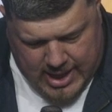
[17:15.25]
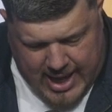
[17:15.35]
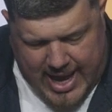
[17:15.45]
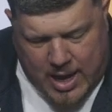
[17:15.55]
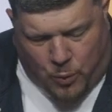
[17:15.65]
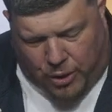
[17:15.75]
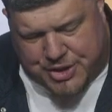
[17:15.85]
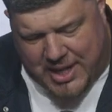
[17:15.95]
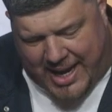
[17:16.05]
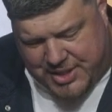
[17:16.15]
he
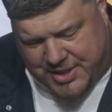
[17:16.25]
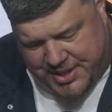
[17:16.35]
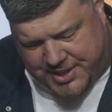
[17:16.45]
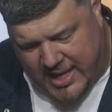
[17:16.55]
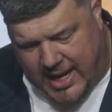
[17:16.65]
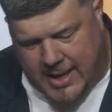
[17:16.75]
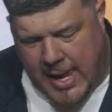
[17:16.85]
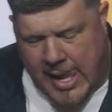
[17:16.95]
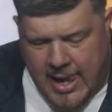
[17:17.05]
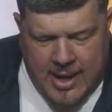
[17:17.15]
wants us to see
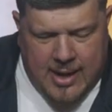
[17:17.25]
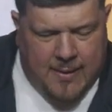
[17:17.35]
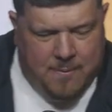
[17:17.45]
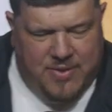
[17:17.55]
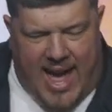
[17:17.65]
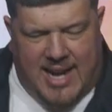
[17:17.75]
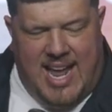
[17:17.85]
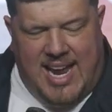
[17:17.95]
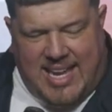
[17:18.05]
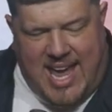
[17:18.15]
that
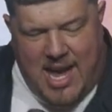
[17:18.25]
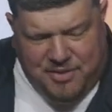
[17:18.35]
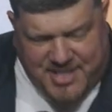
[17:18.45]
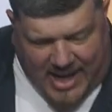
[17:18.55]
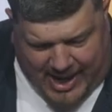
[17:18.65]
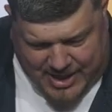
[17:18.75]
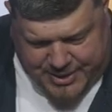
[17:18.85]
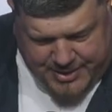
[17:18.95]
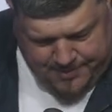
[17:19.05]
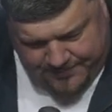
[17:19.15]
he gives us